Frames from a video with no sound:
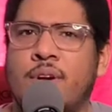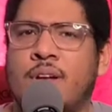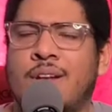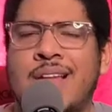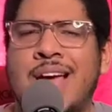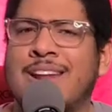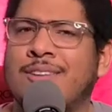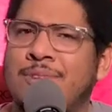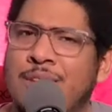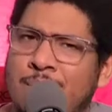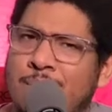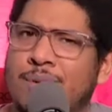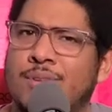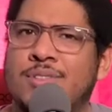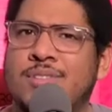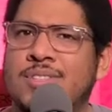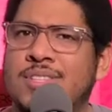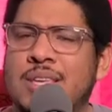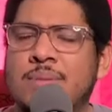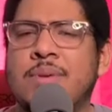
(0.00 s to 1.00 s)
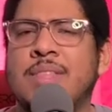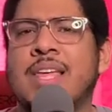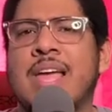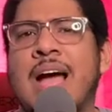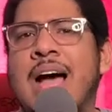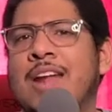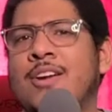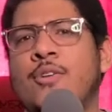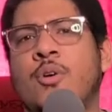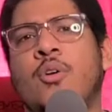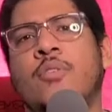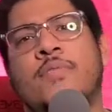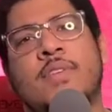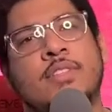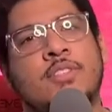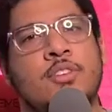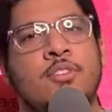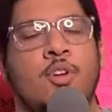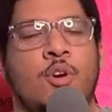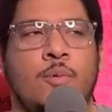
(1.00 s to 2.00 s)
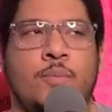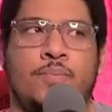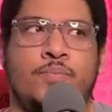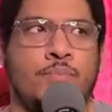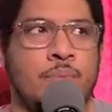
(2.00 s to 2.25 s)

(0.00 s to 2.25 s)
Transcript: A lot of people seemingly, I don't know if it's, you know,